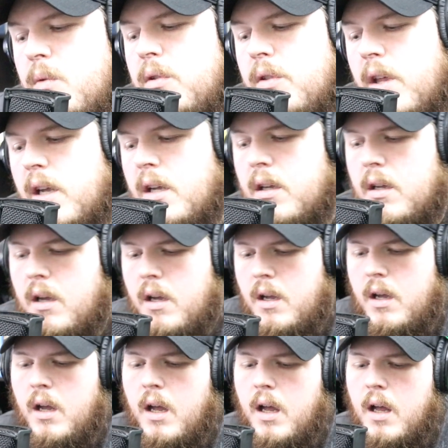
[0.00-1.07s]
think,
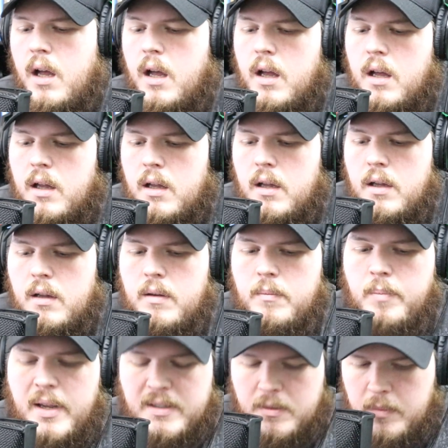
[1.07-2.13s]

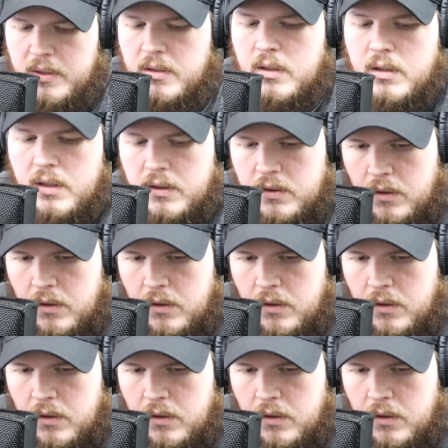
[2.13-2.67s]
pessimistically.